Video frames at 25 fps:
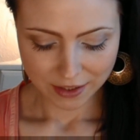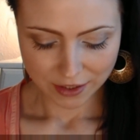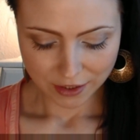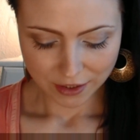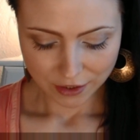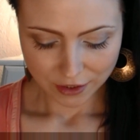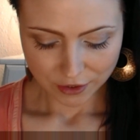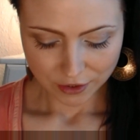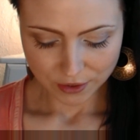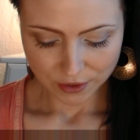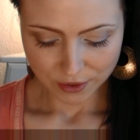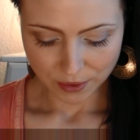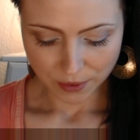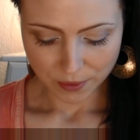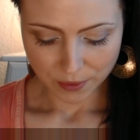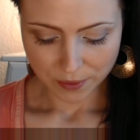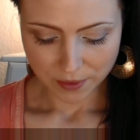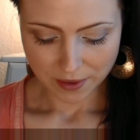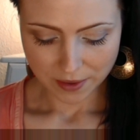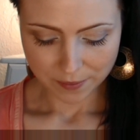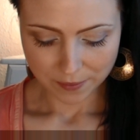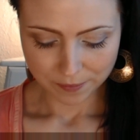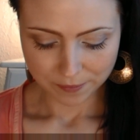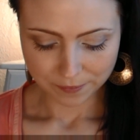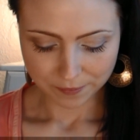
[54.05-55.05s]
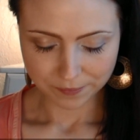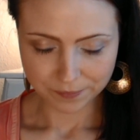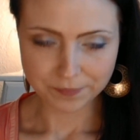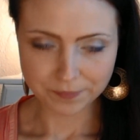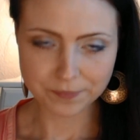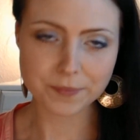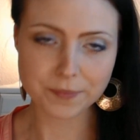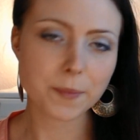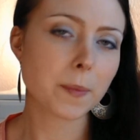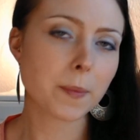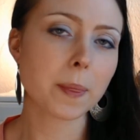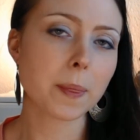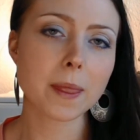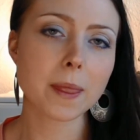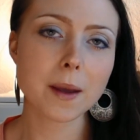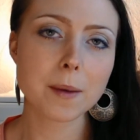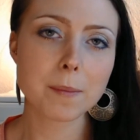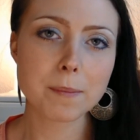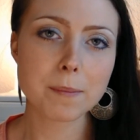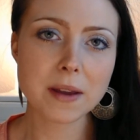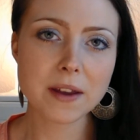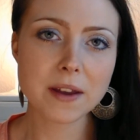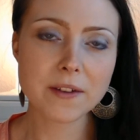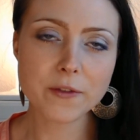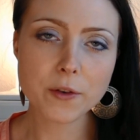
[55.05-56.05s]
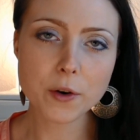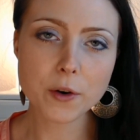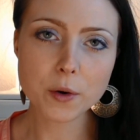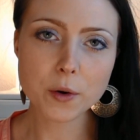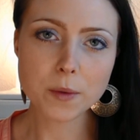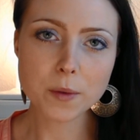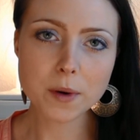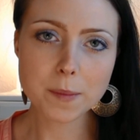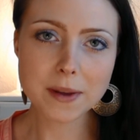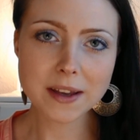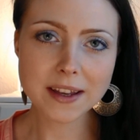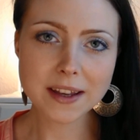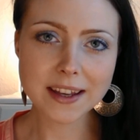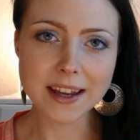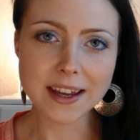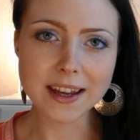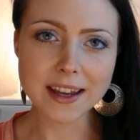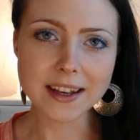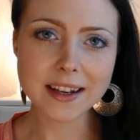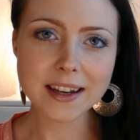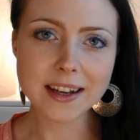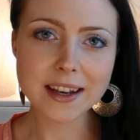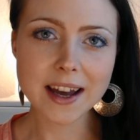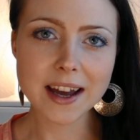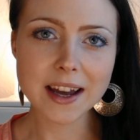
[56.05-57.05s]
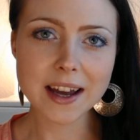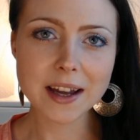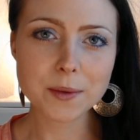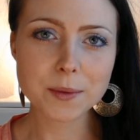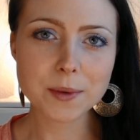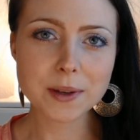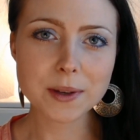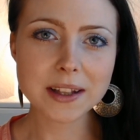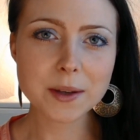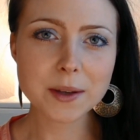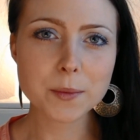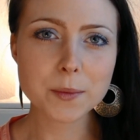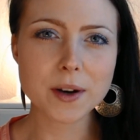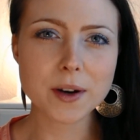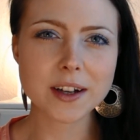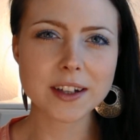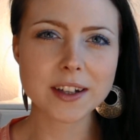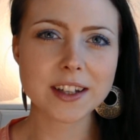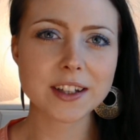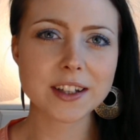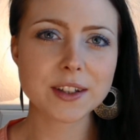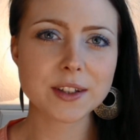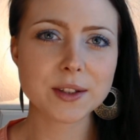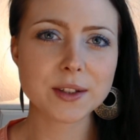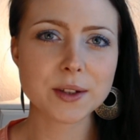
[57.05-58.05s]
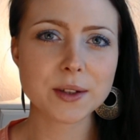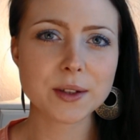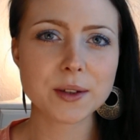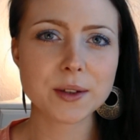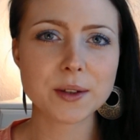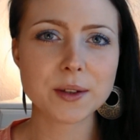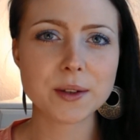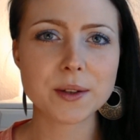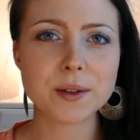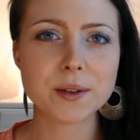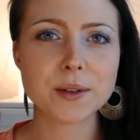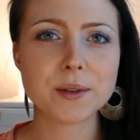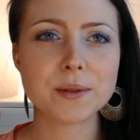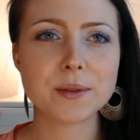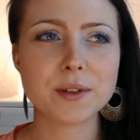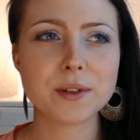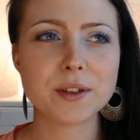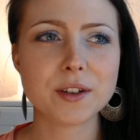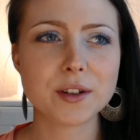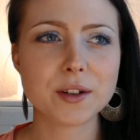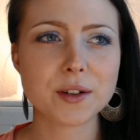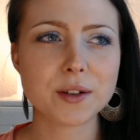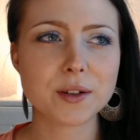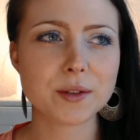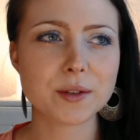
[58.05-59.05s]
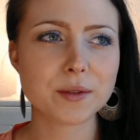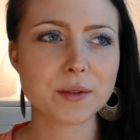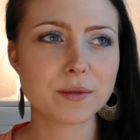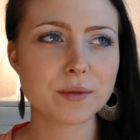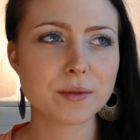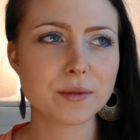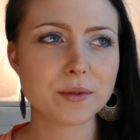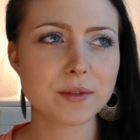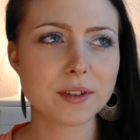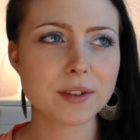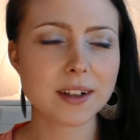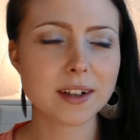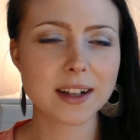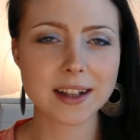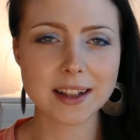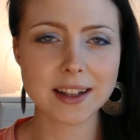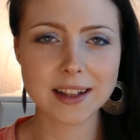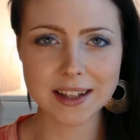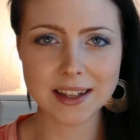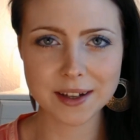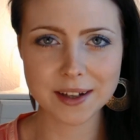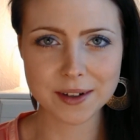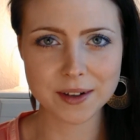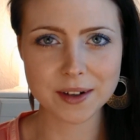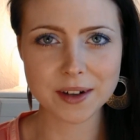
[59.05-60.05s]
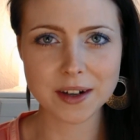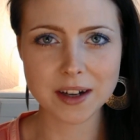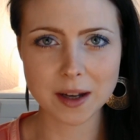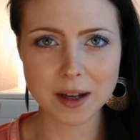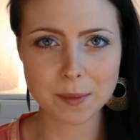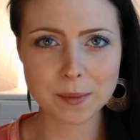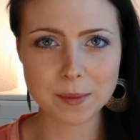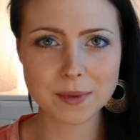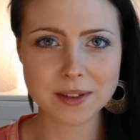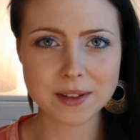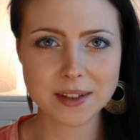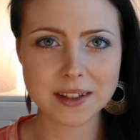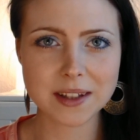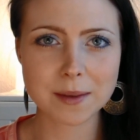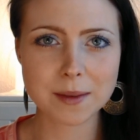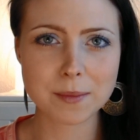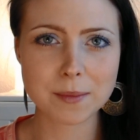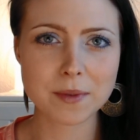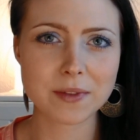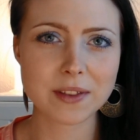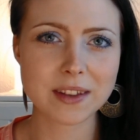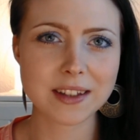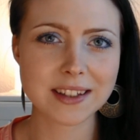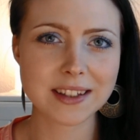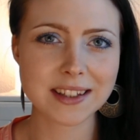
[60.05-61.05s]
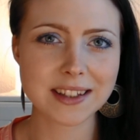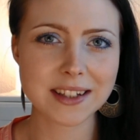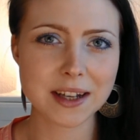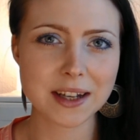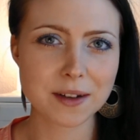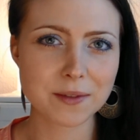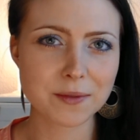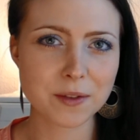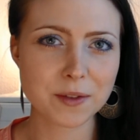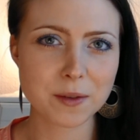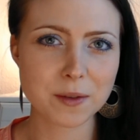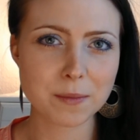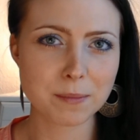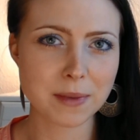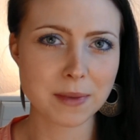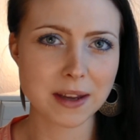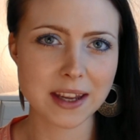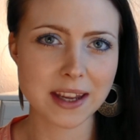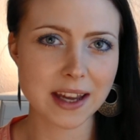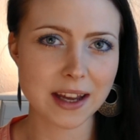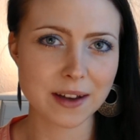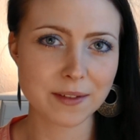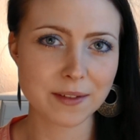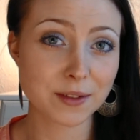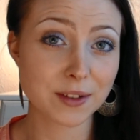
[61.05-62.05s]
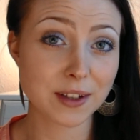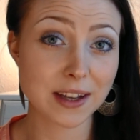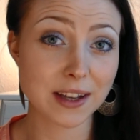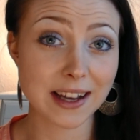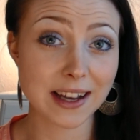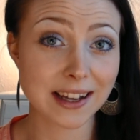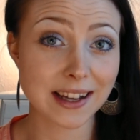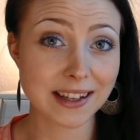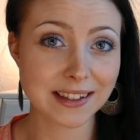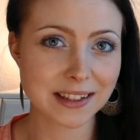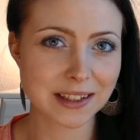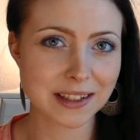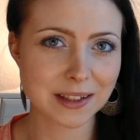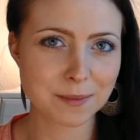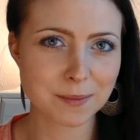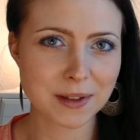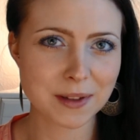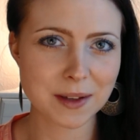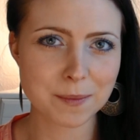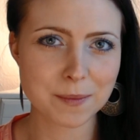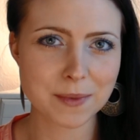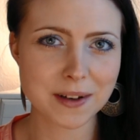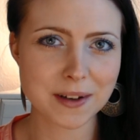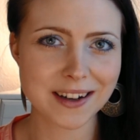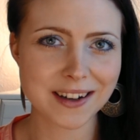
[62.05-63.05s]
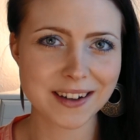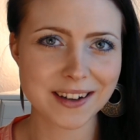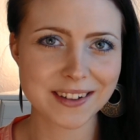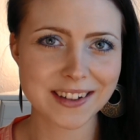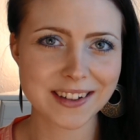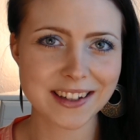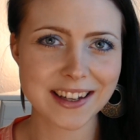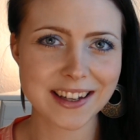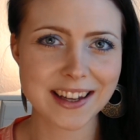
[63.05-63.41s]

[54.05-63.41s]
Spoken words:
So, before we begin, I really wanted to, you know, clear up some of the stuff you may have to ask me about.